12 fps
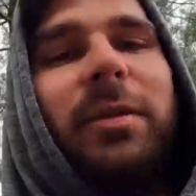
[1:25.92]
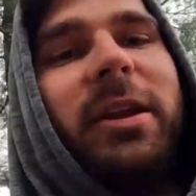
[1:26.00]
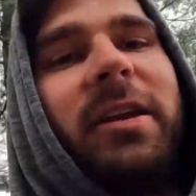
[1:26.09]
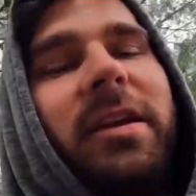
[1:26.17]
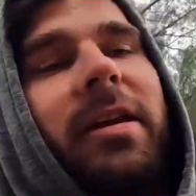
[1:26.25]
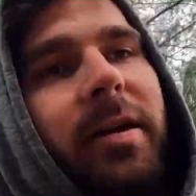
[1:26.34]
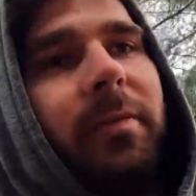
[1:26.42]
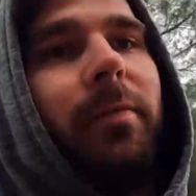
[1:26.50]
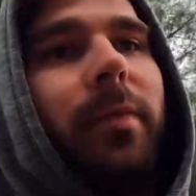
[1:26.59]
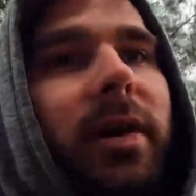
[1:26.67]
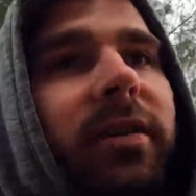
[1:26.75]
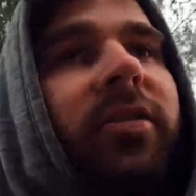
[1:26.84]
thinking I
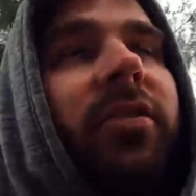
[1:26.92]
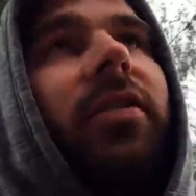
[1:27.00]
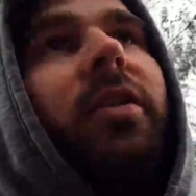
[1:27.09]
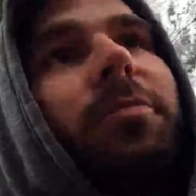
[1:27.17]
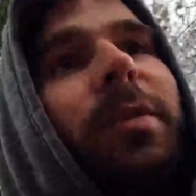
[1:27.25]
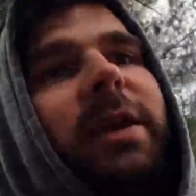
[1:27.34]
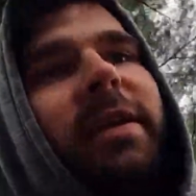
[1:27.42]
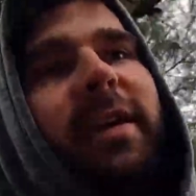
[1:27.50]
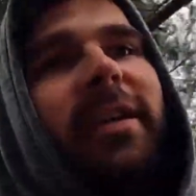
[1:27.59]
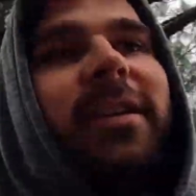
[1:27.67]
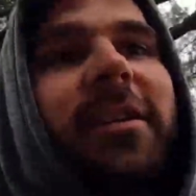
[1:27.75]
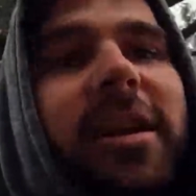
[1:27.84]
might just not be
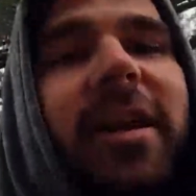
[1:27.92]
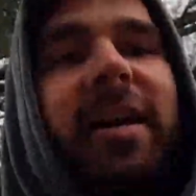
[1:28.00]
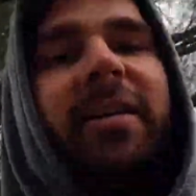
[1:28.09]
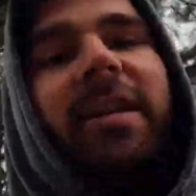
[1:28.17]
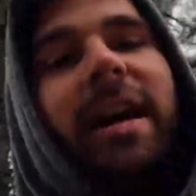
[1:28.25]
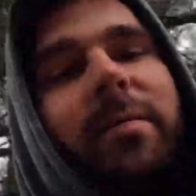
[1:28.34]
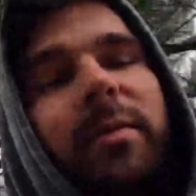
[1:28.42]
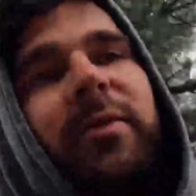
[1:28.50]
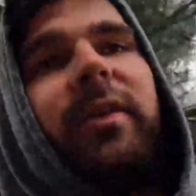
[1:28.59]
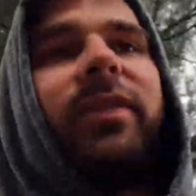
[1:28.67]
here at the right time of the